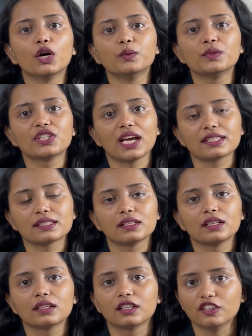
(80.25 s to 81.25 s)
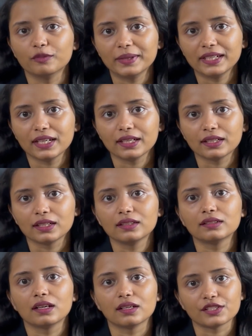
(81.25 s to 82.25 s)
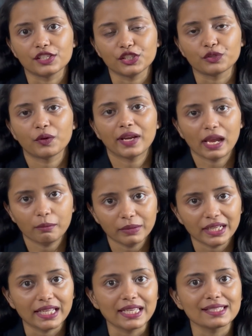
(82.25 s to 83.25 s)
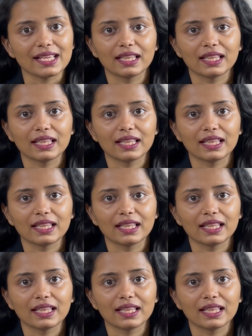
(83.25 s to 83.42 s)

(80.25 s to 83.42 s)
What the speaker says: which has the government dental seats for MDS,